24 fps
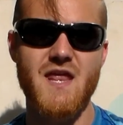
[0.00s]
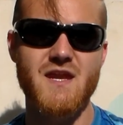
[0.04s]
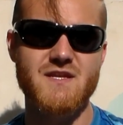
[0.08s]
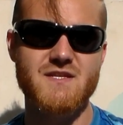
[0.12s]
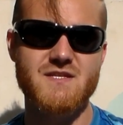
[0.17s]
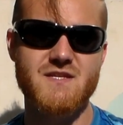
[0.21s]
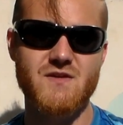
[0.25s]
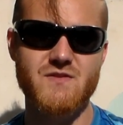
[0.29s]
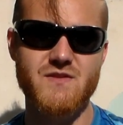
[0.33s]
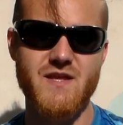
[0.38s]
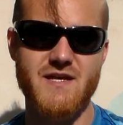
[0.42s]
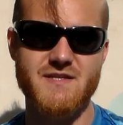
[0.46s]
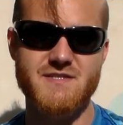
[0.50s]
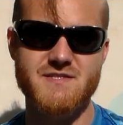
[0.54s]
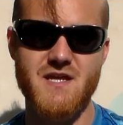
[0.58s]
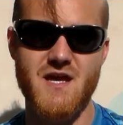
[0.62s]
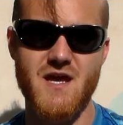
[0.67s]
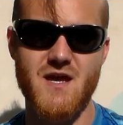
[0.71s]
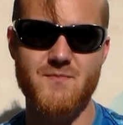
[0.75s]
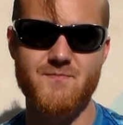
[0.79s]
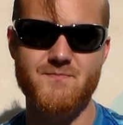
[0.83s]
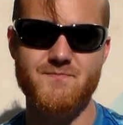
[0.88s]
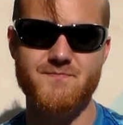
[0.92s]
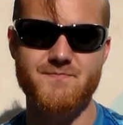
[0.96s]
And until next
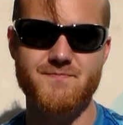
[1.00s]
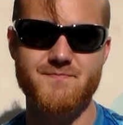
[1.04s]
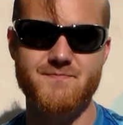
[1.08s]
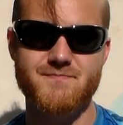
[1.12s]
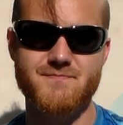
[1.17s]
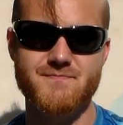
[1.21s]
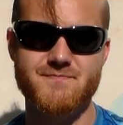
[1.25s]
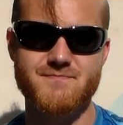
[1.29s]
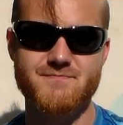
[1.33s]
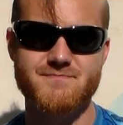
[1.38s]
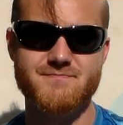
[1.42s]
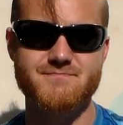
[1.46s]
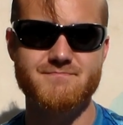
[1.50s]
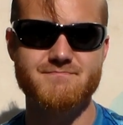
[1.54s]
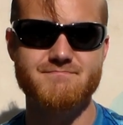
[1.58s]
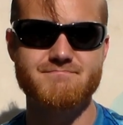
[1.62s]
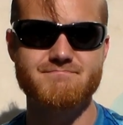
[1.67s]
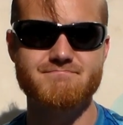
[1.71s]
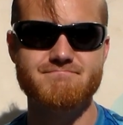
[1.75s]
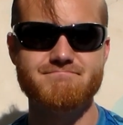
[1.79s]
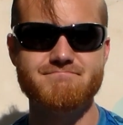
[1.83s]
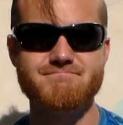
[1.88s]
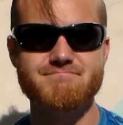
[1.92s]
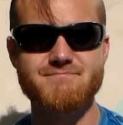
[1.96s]
time,
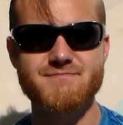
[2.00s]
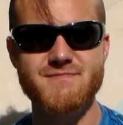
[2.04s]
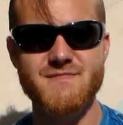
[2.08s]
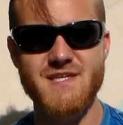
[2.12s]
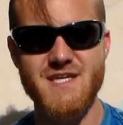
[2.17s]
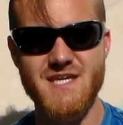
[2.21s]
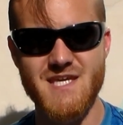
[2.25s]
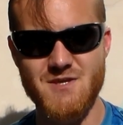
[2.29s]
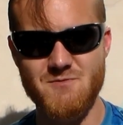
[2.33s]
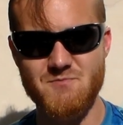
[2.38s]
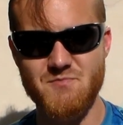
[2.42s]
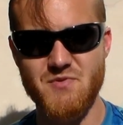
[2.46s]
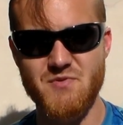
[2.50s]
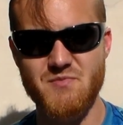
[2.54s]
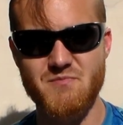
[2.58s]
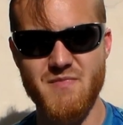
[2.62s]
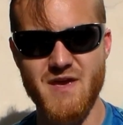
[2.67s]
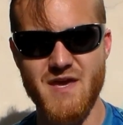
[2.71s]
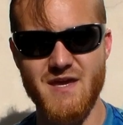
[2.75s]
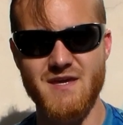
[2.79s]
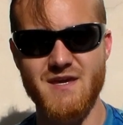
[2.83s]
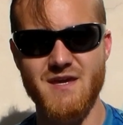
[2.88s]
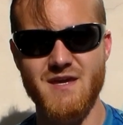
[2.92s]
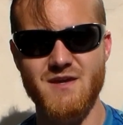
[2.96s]
keep
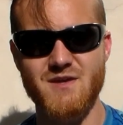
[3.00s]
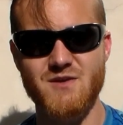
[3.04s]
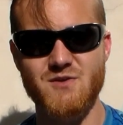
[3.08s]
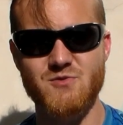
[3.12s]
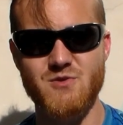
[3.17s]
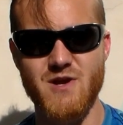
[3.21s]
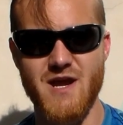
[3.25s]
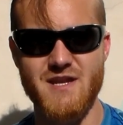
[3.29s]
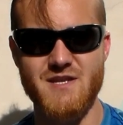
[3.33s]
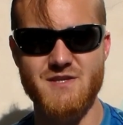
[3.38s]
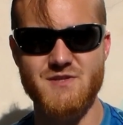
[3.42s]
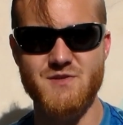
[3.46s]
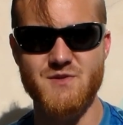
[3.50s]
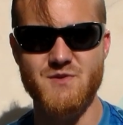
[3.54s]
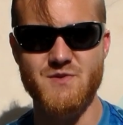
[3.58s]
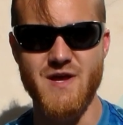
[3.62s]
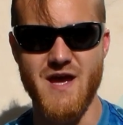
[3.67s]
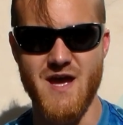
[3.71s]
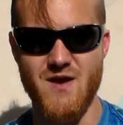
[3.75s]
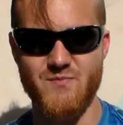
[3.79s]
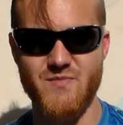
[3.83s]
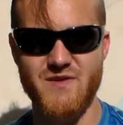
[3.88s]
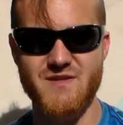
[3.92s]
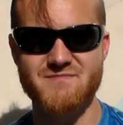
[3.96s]
making gratitude
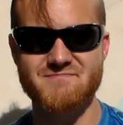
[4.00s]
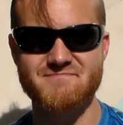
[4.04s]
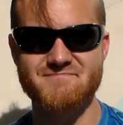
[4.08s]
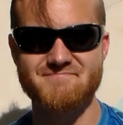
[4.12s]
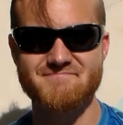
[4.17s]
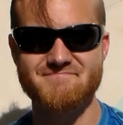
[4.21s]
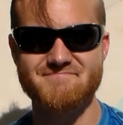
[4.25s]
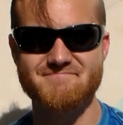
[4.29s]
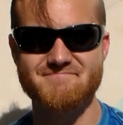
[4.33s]
happen.